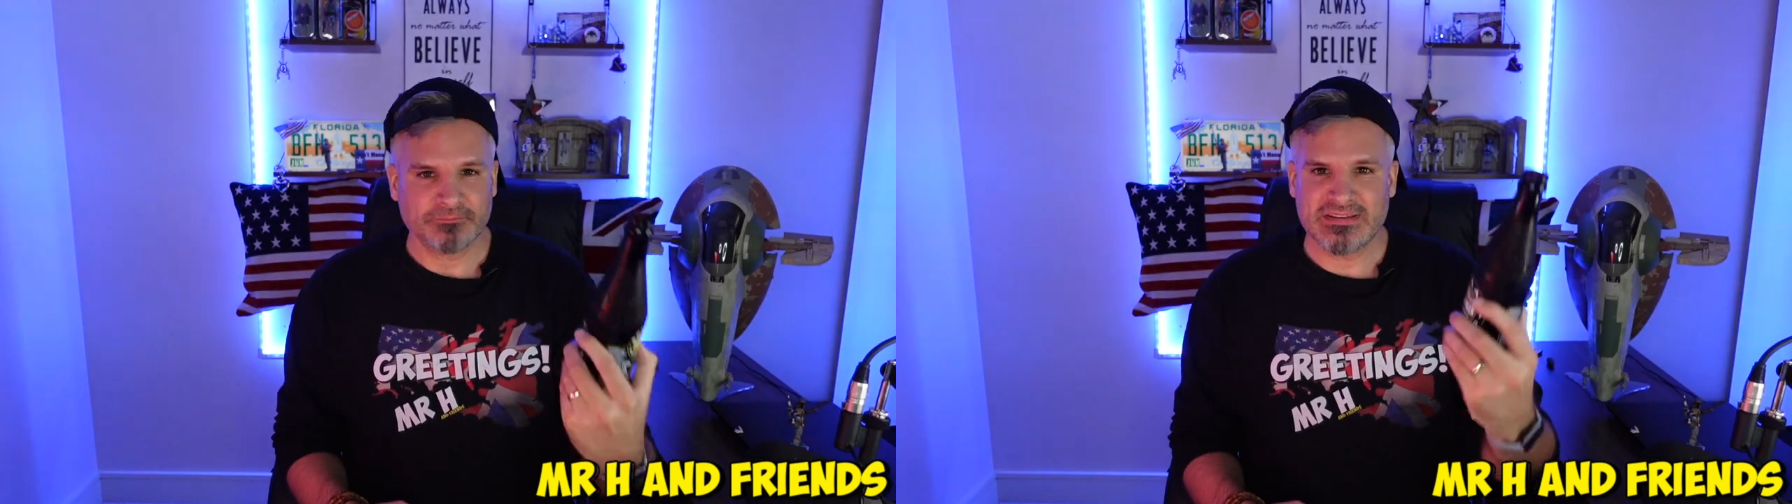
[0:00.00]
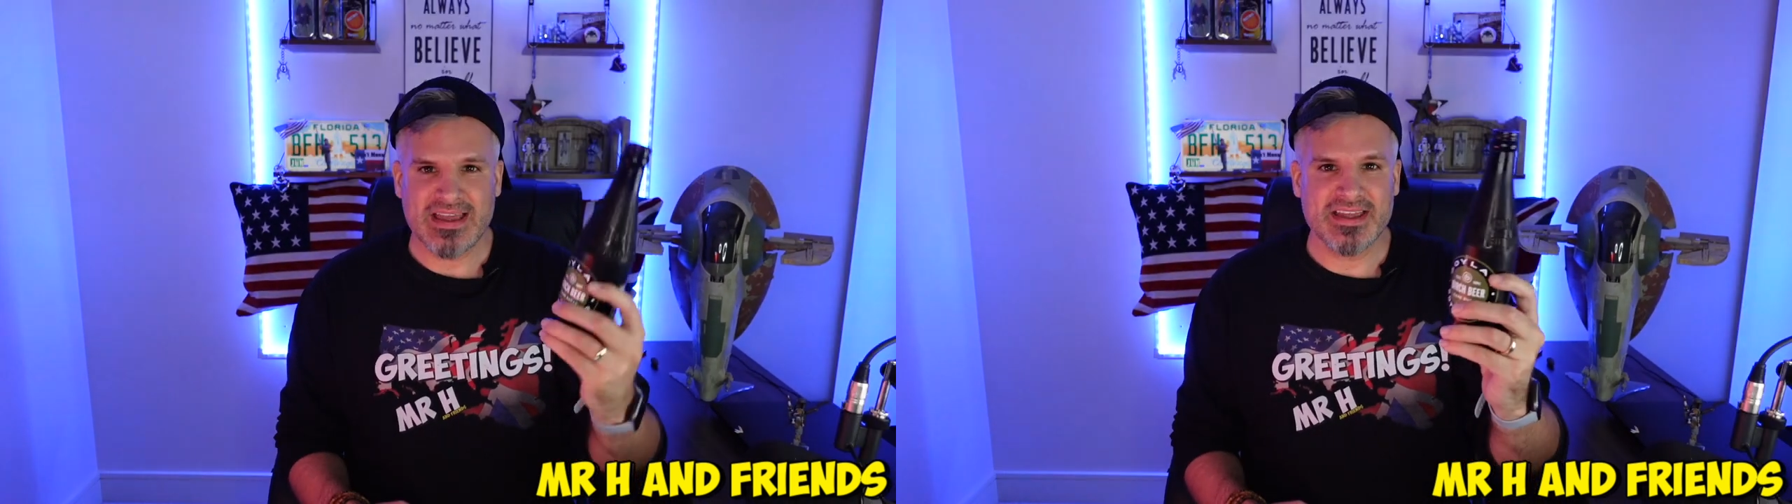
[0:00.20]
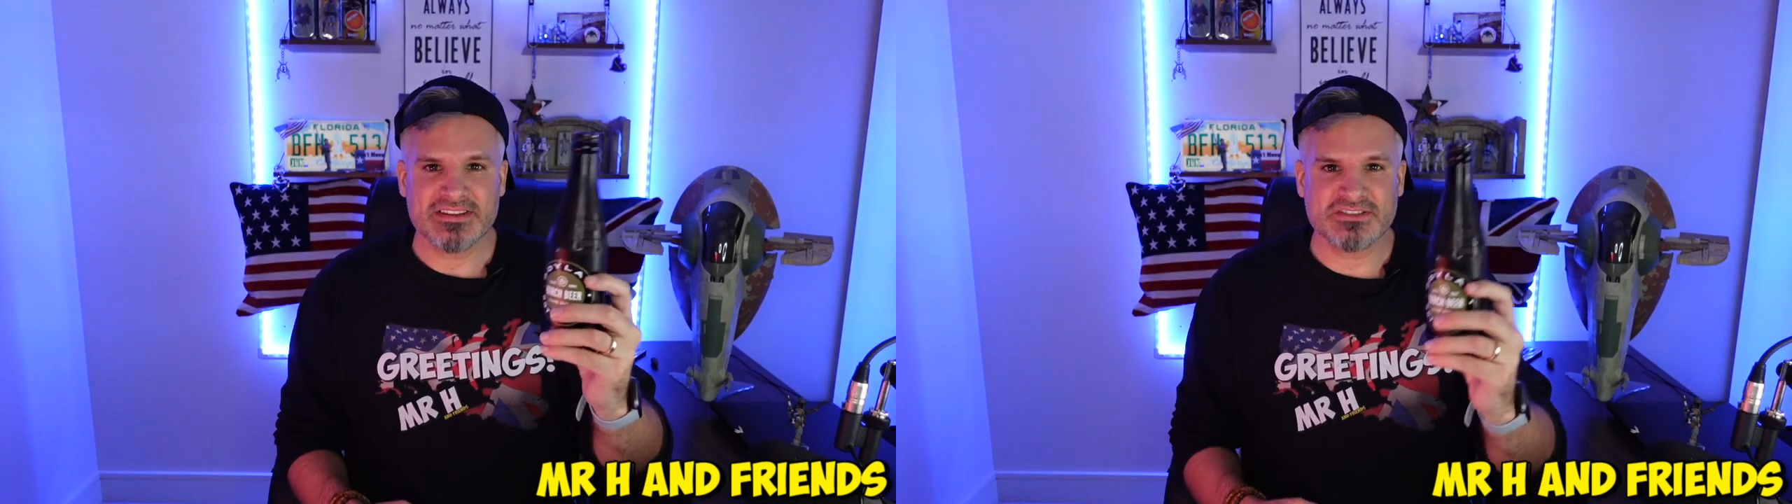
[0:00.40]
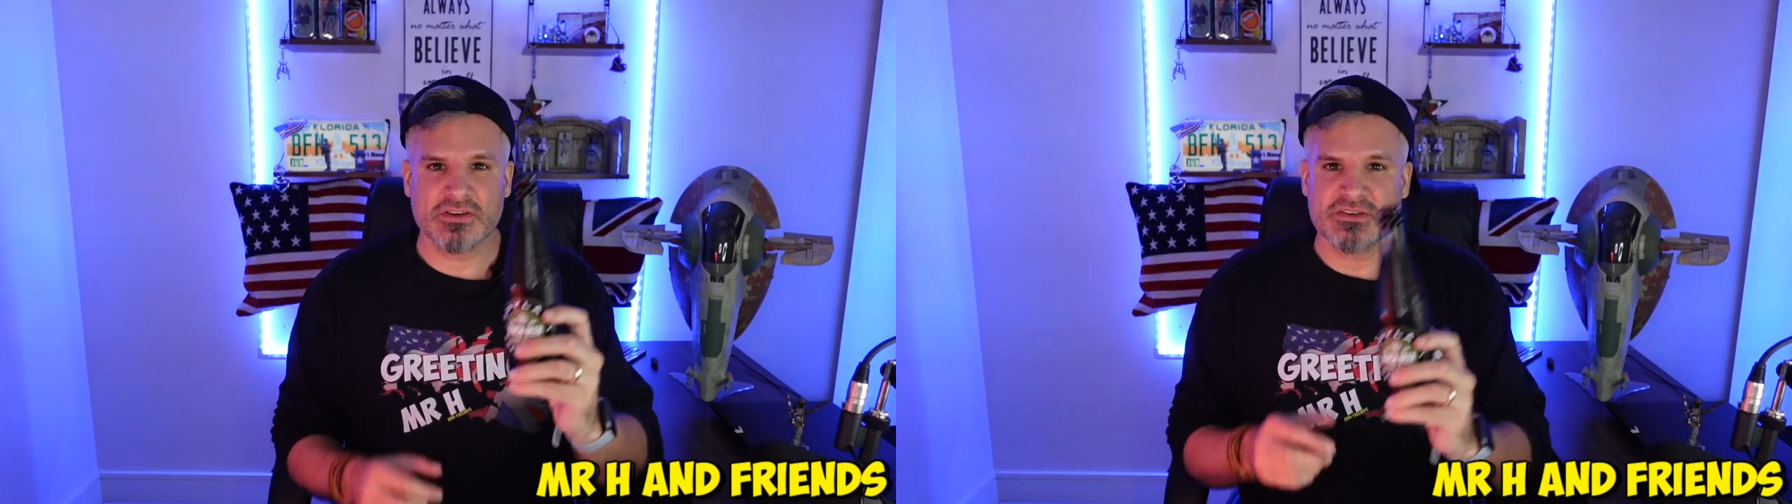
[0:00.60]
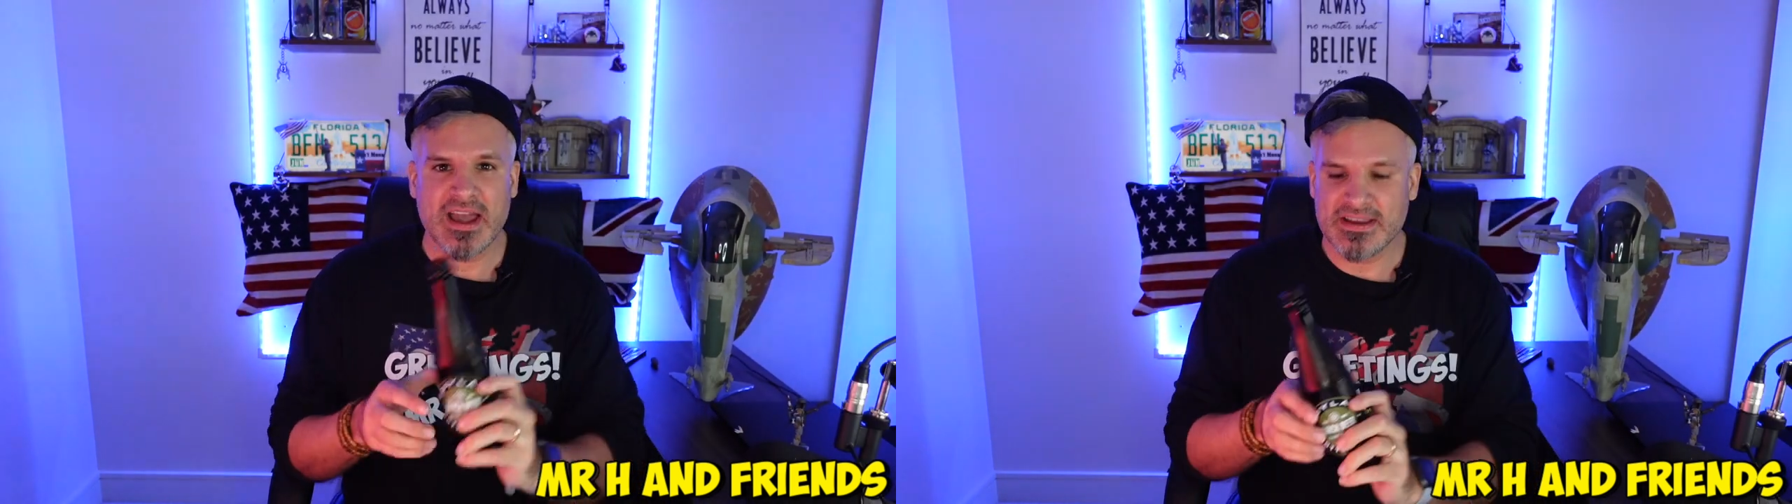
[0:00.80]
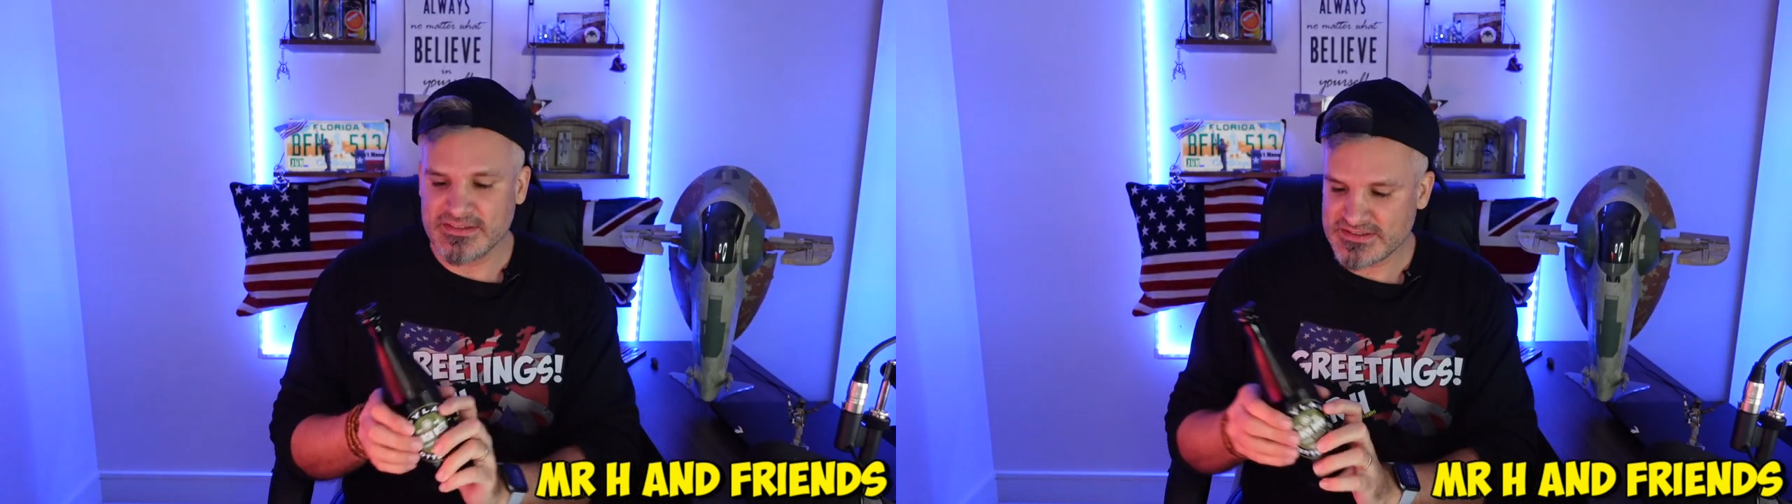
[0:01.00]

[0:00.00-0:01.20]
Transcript: But yeah, it's okay.